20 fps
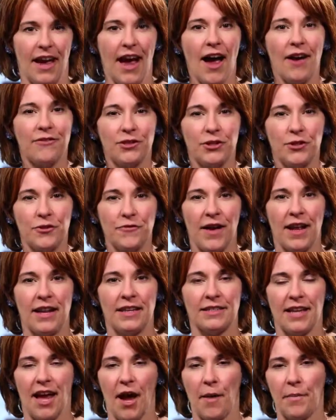After your event
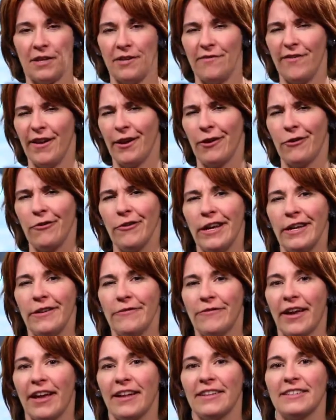has happened, you've had a great
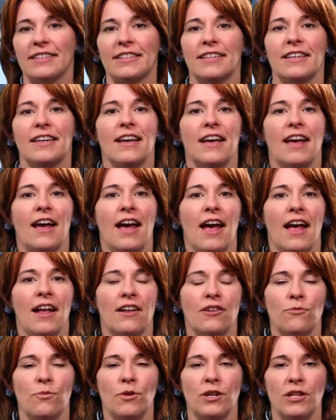event,
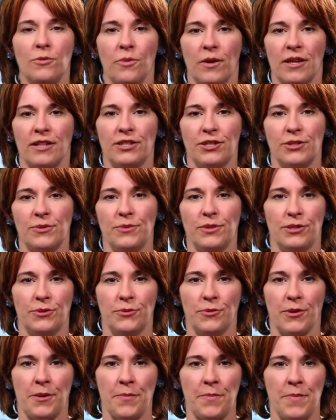and what you want to do is you
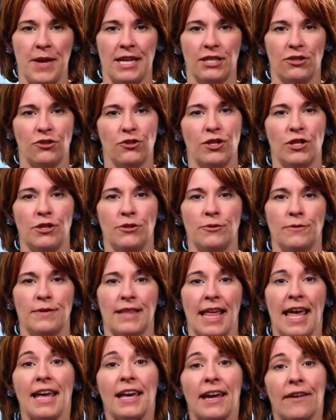want to make sure that you
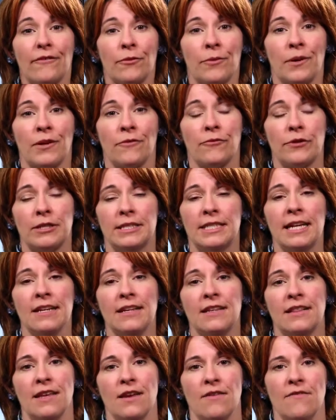thank everyone for
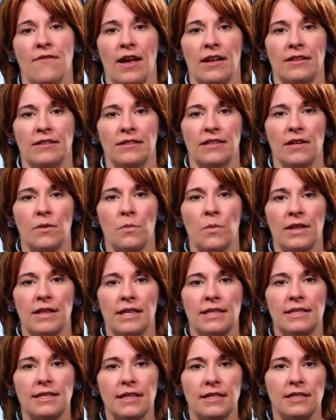attending the event. And what
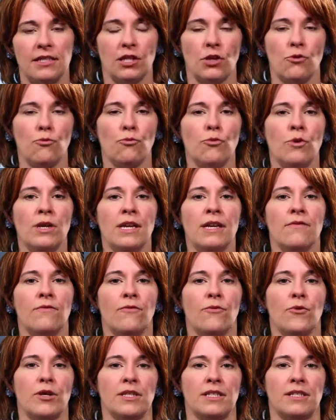this does is it
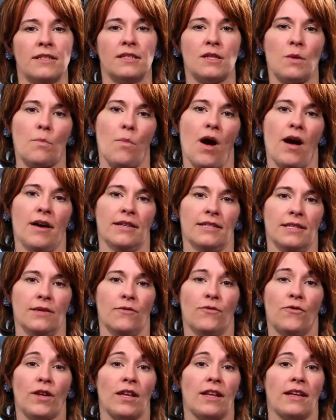reinforces the positive
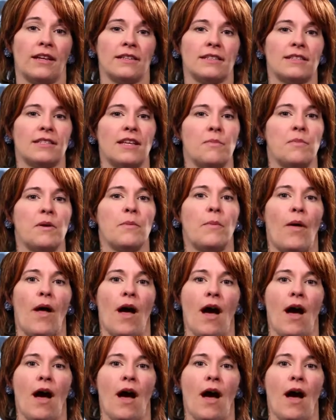feelings that people